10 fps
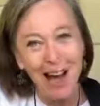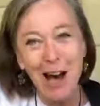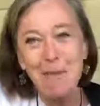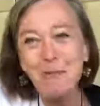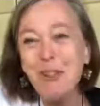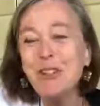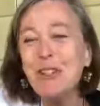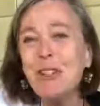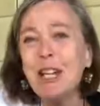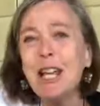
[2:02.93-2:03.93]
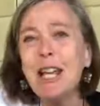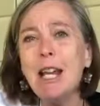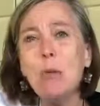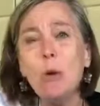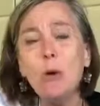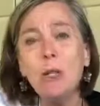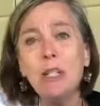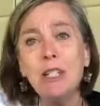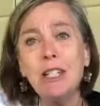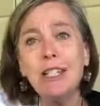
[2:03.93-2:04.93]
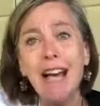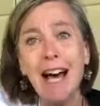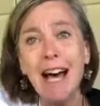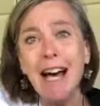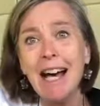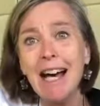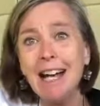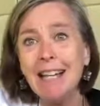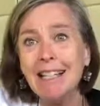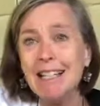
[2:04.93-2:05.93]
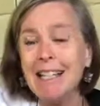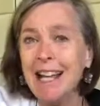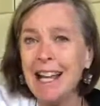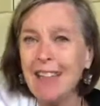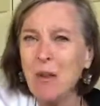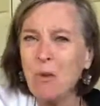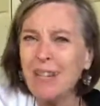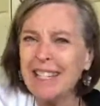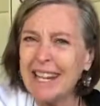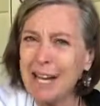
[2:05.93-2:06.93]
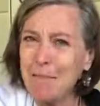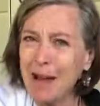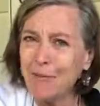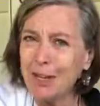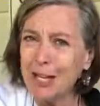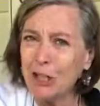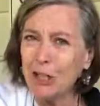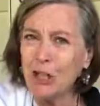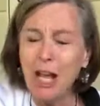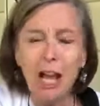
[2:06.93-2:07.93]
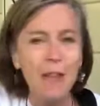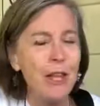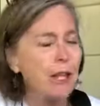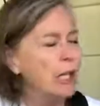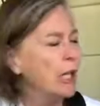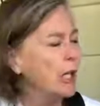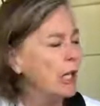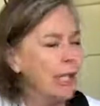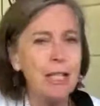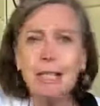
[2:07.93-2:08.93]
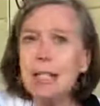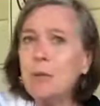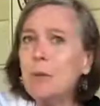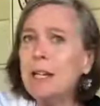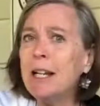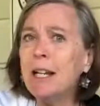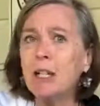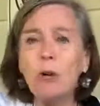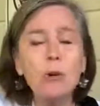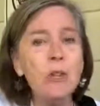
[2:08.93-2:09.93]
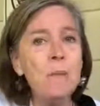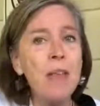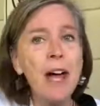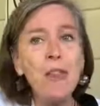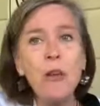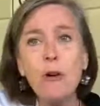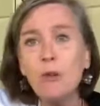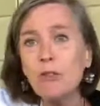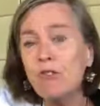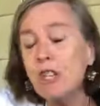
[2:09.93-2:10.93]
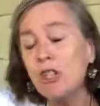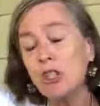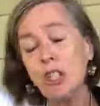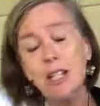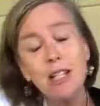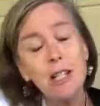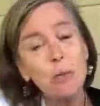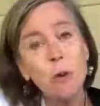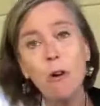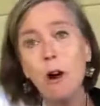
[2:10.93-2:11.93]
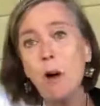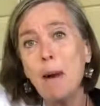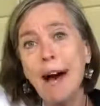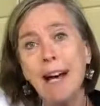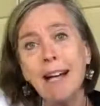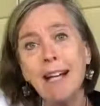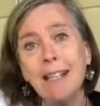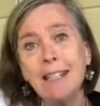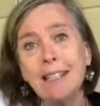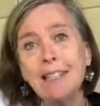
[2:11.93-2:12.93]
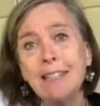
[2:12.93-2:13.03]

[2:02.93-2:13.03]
I'm a fish as he wanted to die. They wanted to eat my fish. They didn't listen when I told them that those fishes were all mine.